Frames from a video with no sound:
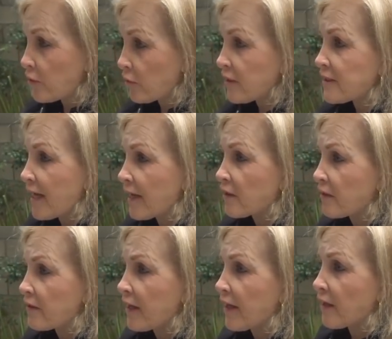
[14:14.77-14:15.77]
I do
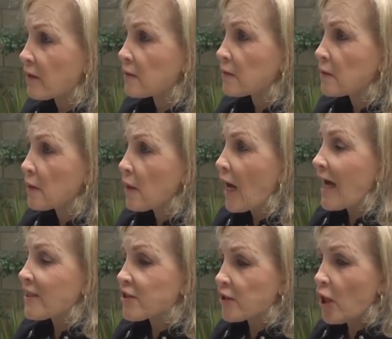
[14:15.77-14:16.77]
exactly that.
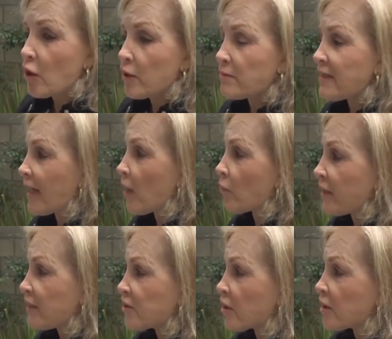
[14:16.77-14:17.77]
Perfect. I slow him down. When
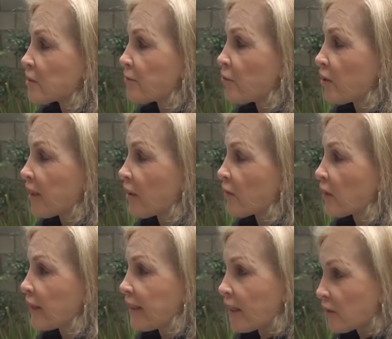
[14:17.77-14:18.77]
he starts pulling on the
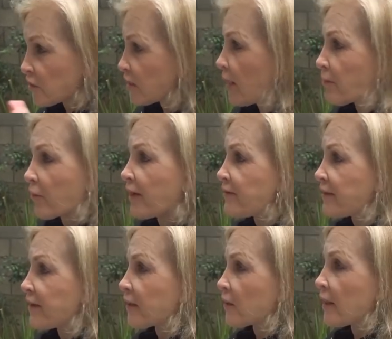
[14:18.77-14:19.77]
lead, I'll stop right
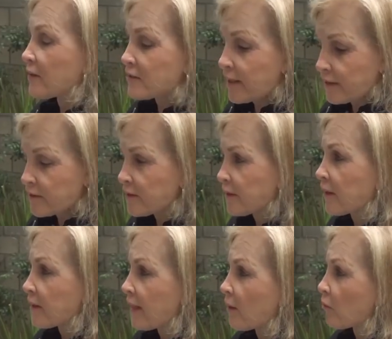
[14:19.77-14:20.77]
there and say, sit,
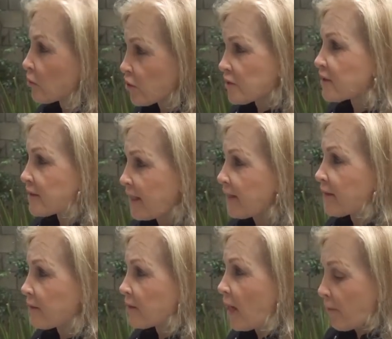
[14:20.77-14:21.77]
and we'll just
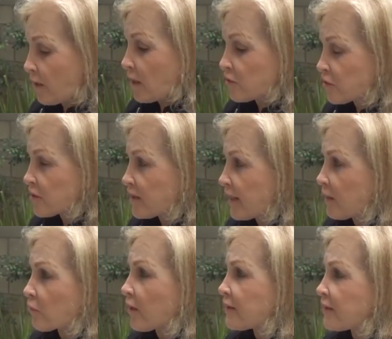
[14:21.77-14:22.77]
stand. I'm, I'll just
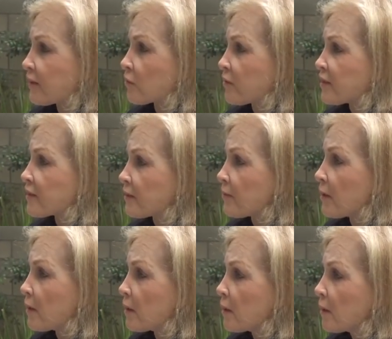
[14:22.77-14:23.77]
stand right there with him. And
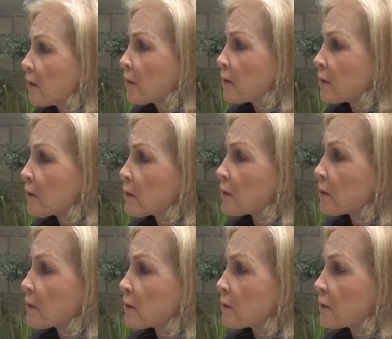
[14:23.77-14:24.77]
make sure you get the
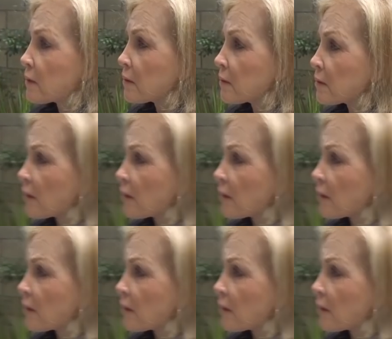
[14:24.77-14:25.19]
focus.